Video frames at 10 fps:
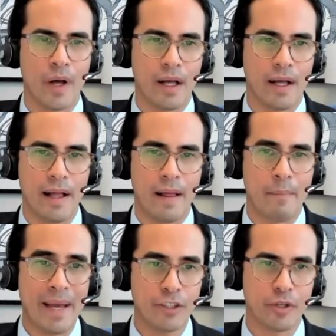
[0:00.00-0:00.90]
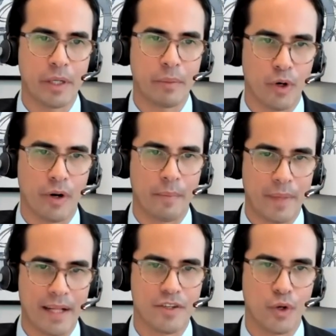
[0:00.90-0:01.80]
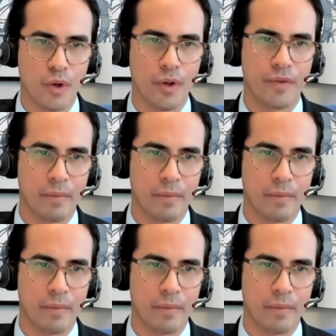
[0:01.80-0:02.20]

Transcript: a mentoring program that's called